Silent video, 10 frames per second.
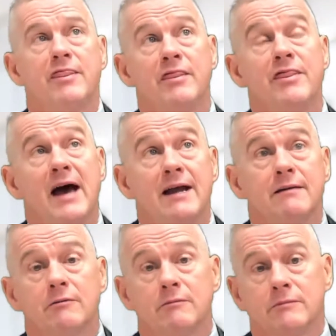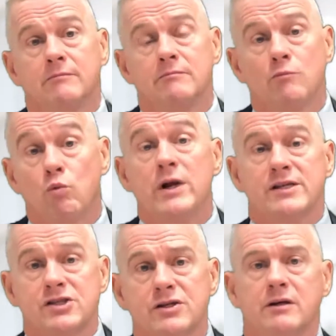That
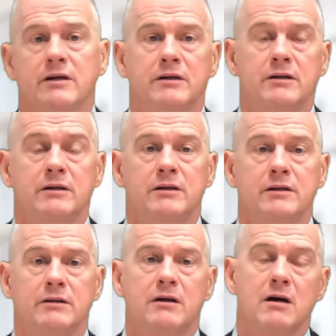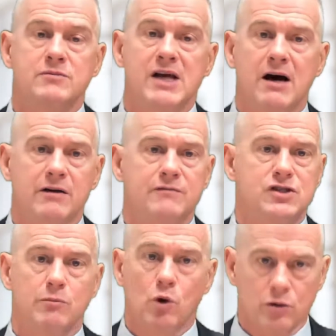risk comes out of
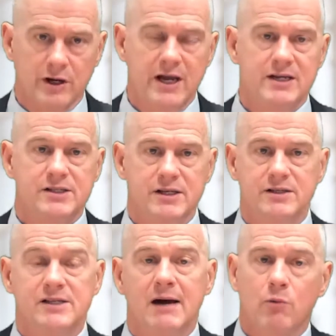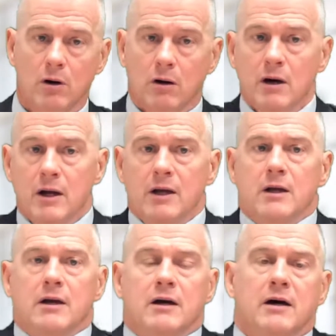some older cases that were
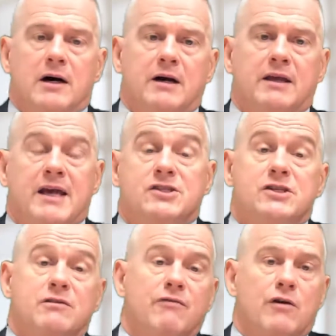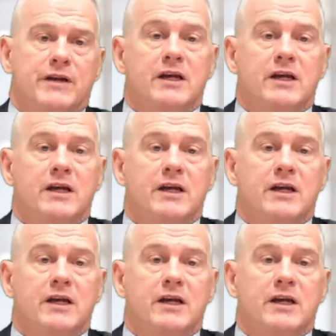cases involving